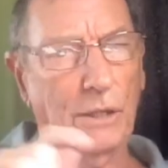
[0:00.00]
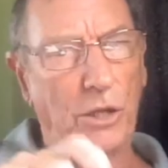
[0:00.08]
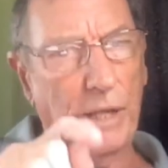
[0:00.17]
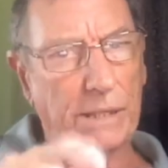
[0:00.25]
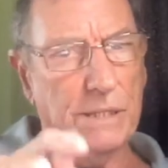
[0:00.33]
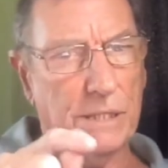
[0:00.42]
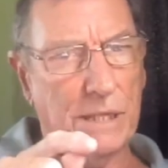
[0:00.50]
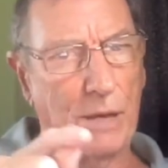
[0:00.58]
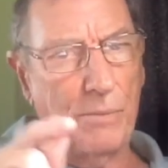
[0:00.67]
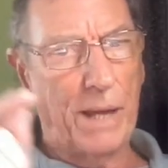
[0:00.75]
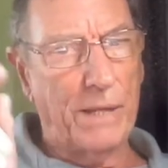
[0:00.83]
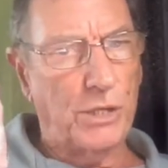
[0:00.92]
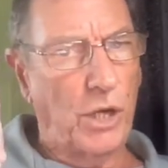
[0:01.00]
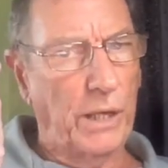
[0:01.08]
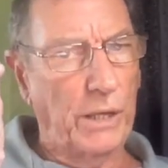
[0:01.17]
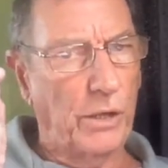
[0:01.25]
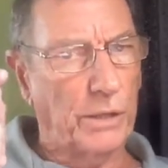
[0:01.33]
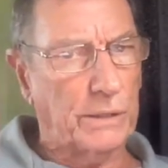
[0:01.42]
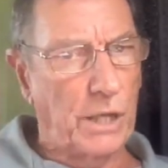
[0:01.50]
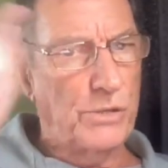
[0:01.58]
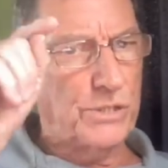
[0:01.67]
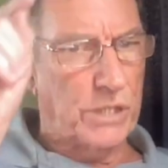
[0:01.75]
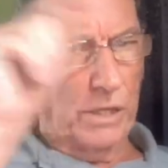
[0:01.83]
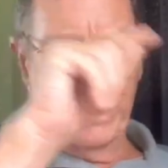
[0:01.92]
Like in the same way that I got
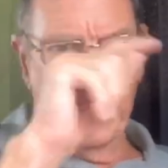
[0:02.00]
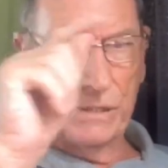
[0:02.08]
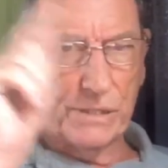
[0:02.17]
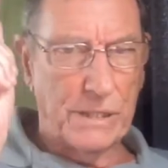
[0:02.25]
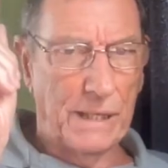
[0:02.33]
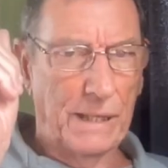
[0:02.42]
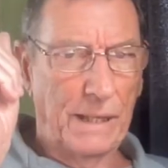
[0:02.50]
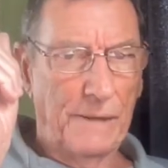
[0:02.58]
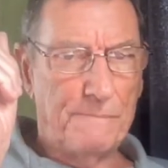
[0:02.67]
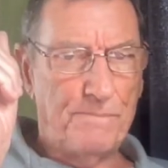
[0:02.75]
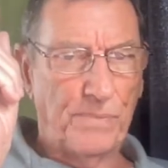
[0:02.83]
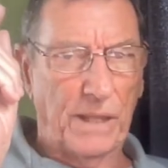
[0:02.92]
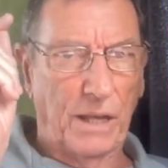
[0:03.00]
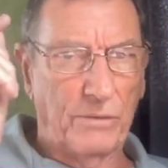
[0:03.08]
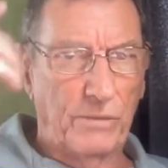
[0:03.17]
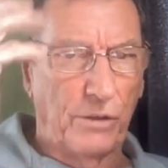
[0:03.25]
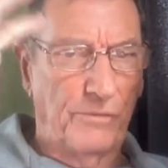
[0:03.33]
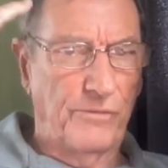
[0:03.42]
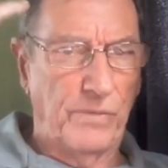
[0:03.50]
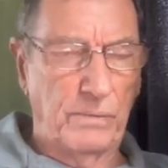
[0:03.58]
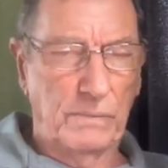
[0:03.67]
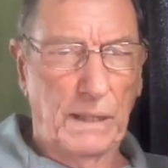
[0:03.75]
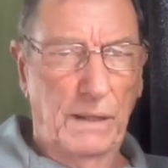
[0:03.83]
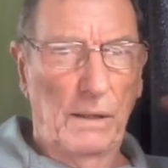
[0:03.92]
those signs of
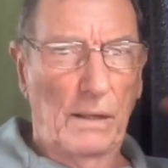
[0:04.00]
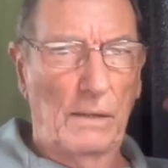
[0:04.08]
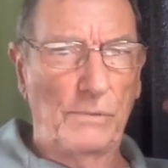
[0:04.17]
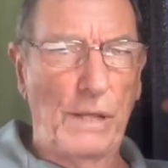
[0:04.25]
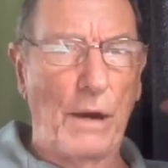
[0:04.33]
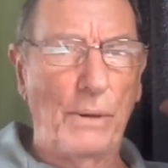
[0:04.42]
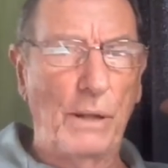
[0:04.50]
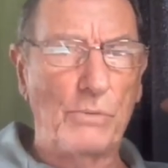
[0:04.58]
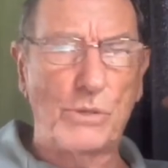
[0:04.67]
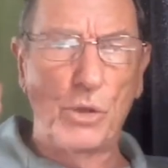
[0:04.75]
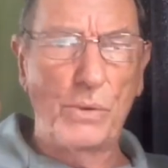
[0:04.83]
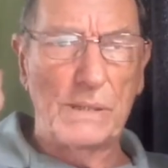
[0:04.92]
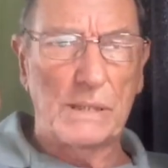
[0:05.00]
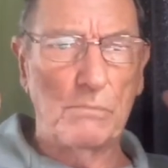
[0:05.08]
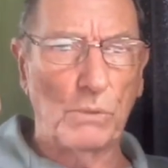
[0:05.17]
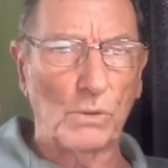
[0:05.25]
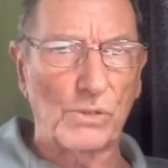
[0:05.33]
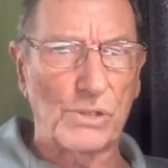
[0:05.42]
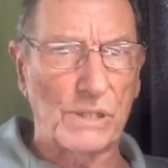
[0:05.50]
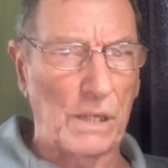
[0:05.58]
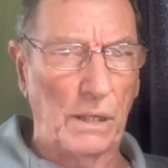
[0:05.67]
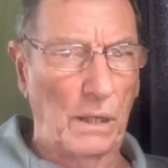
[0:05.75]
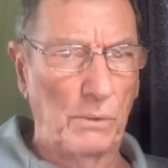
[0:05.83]
knowing he was doing symbols that